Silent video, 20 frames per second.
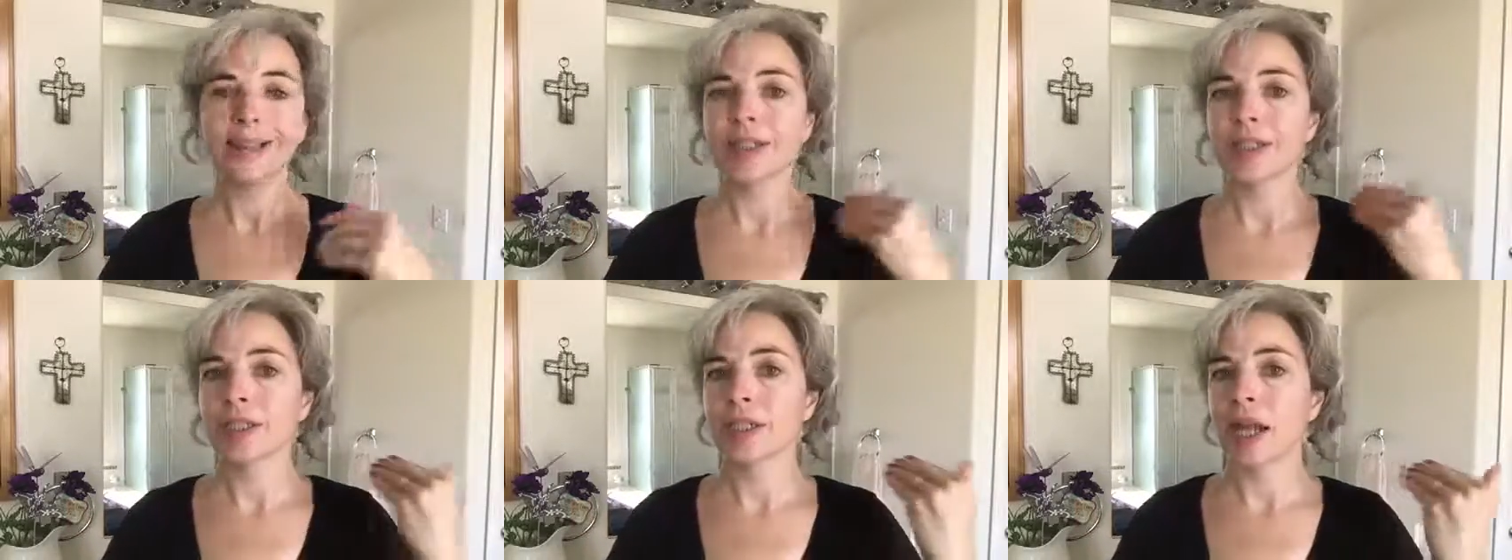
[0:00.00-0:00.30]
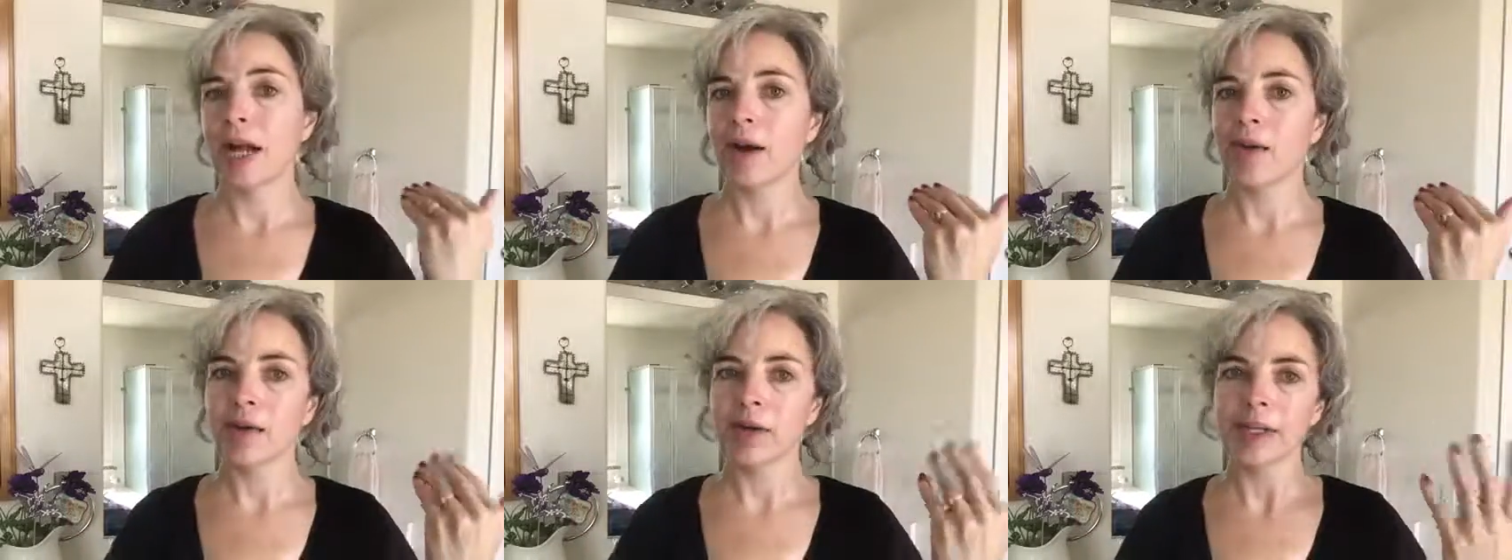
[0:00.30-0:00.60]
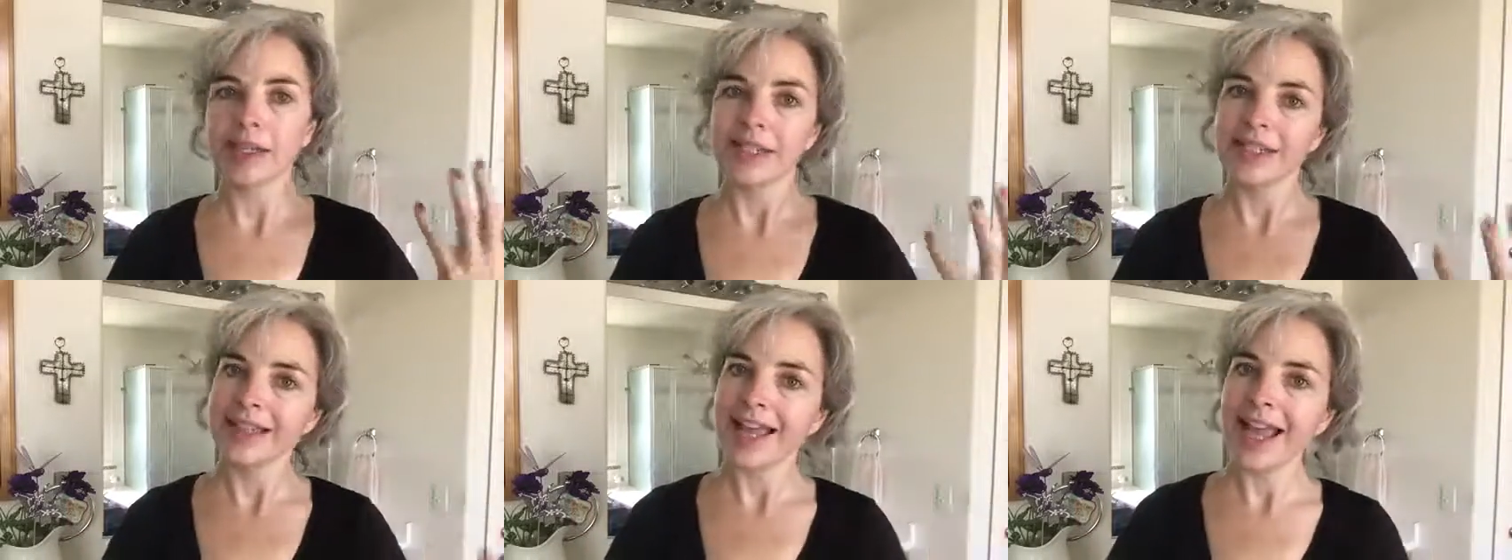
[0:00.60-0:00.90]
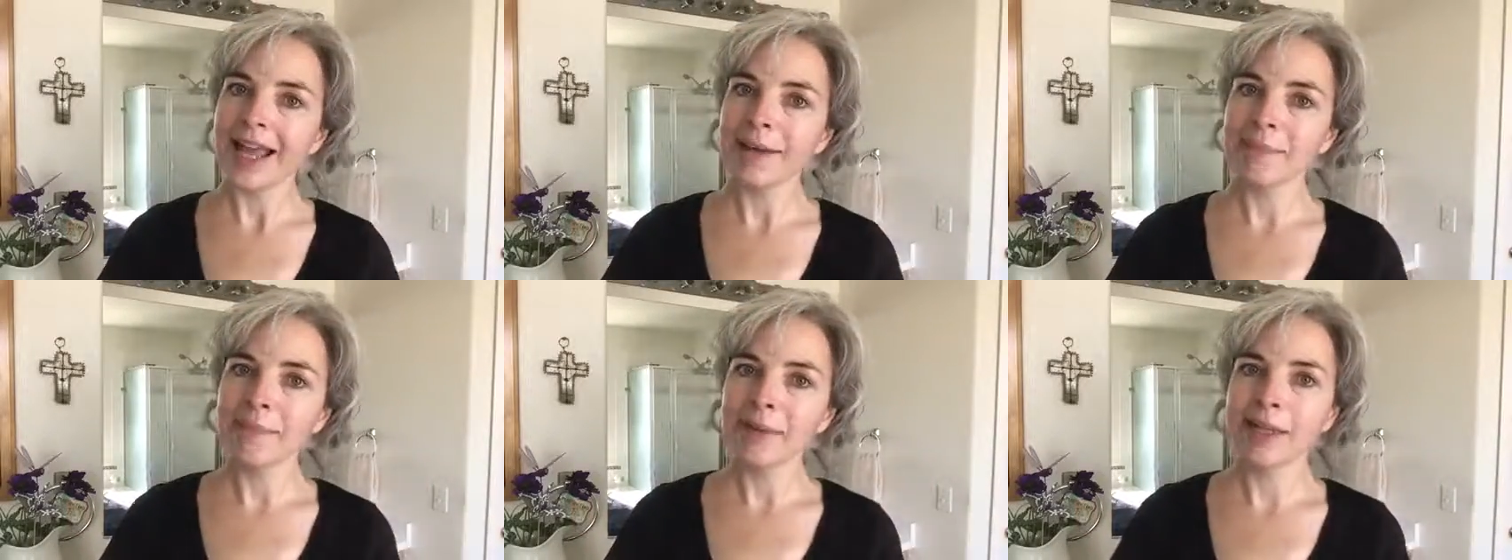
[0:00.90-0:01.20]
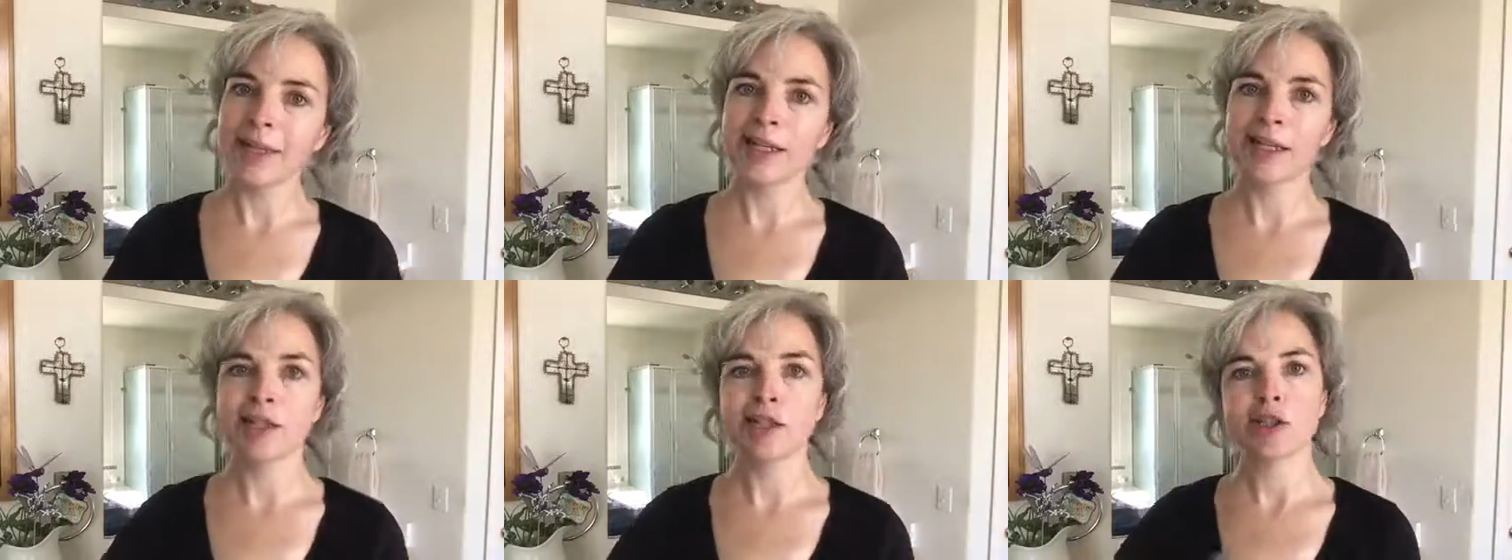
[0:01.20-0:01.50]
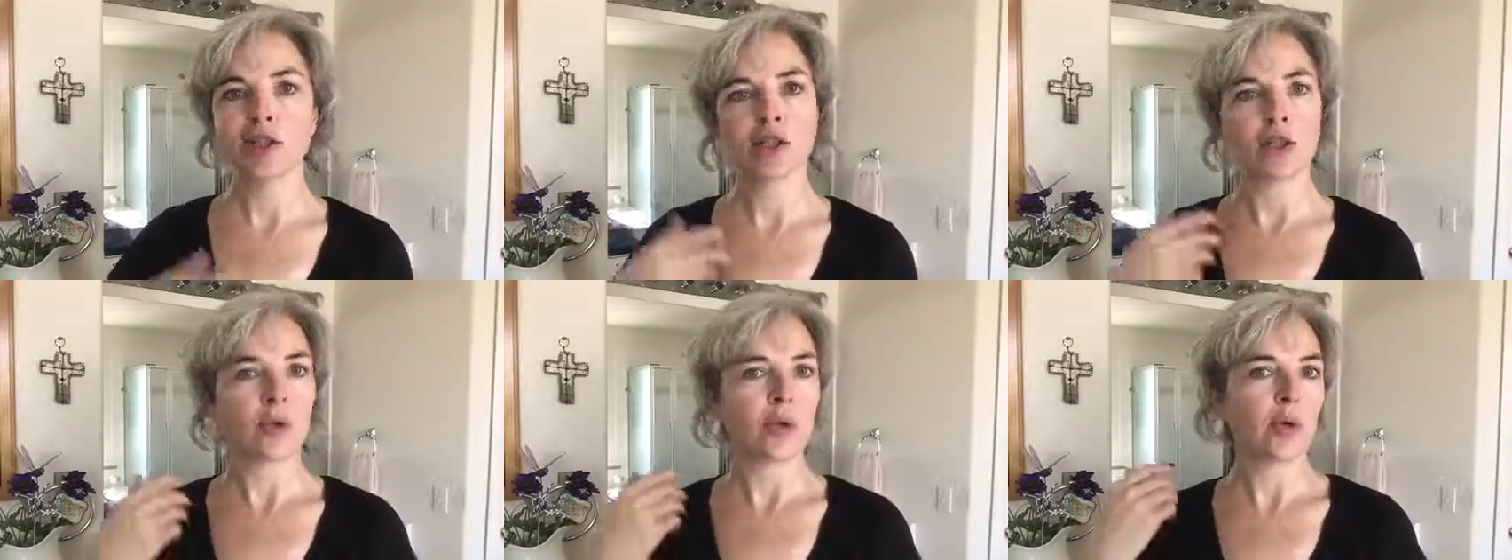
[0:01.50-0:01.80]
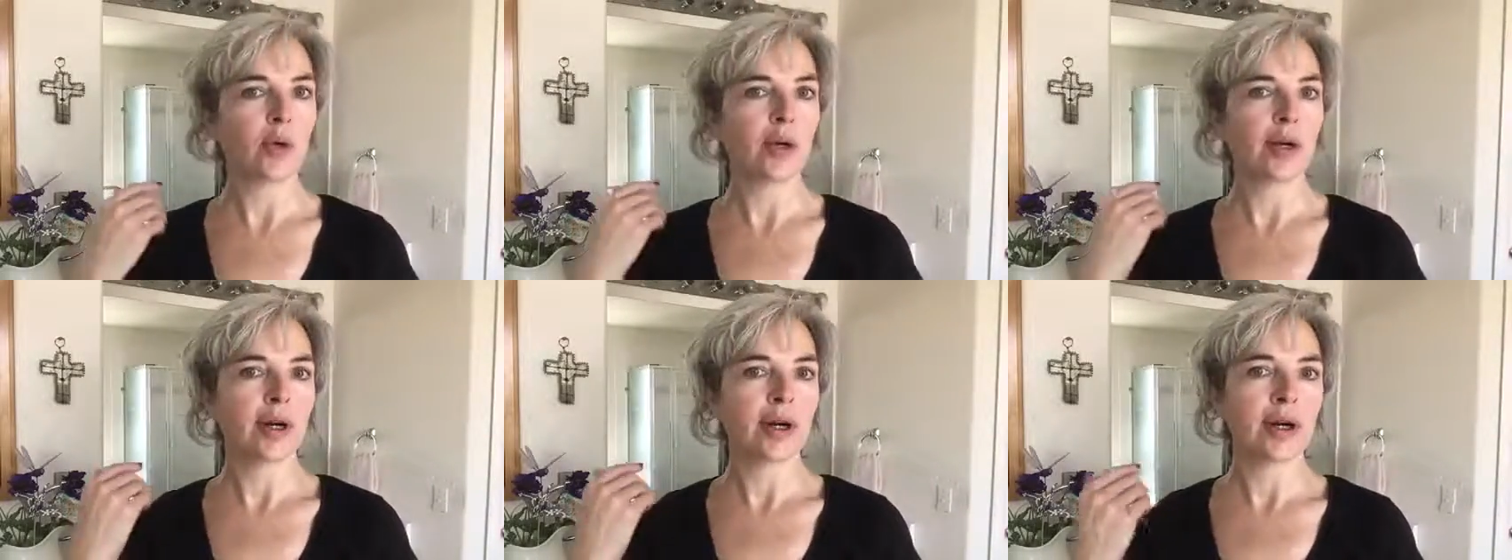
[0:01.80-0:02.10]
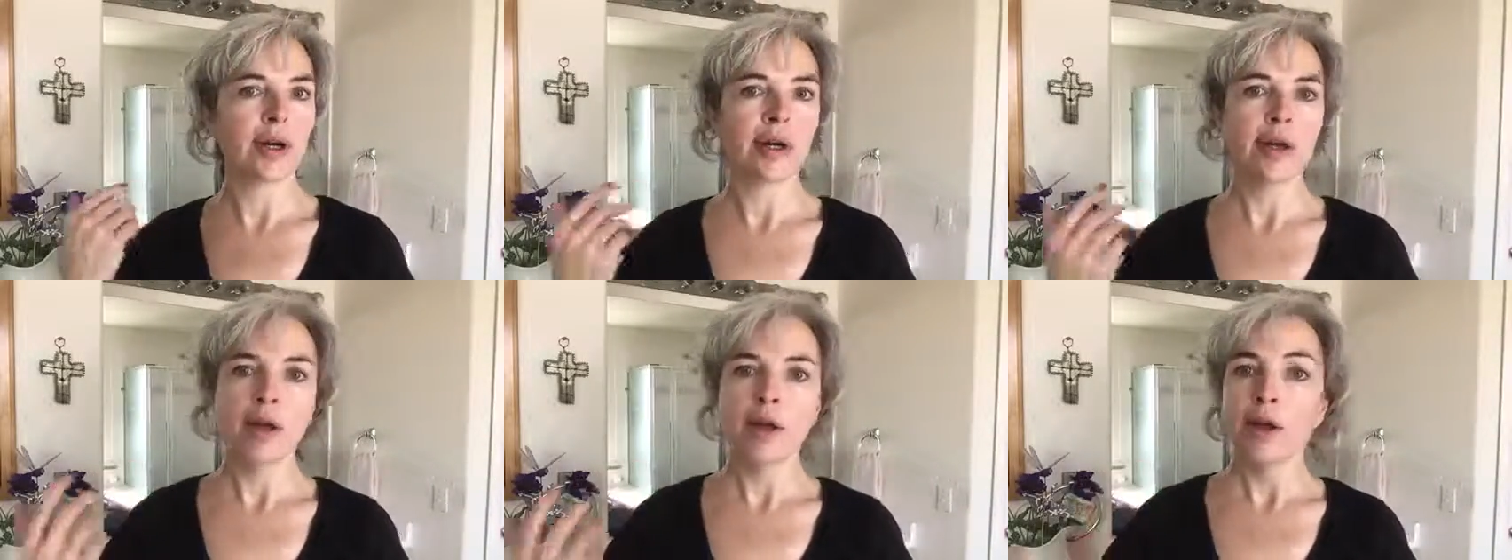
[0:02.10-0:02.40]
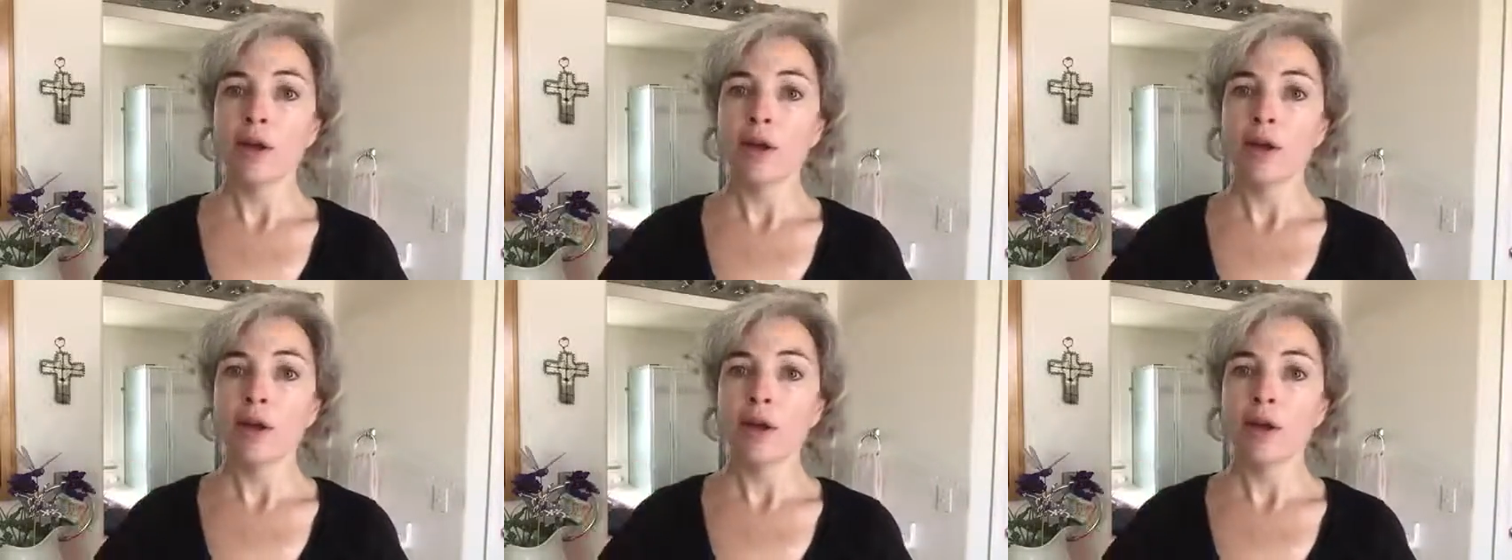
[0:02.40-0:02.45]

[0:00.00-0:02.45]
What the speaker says: the shower in 10 minutes or